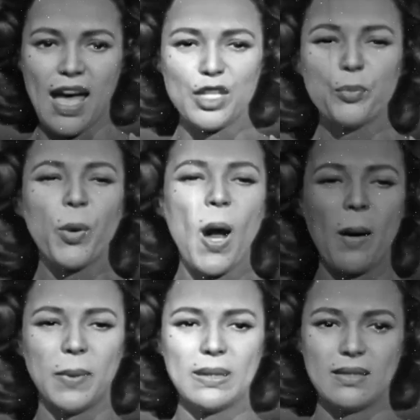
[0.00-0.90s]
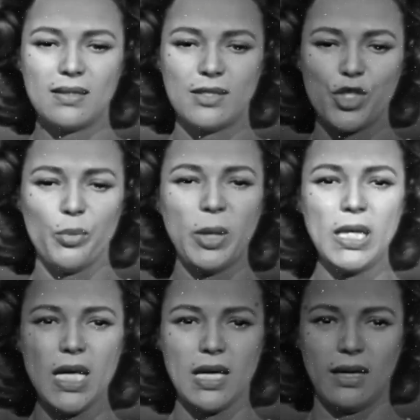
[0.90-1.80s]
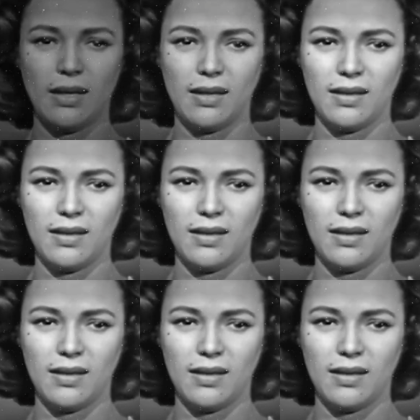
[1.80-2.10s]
and a promise to be near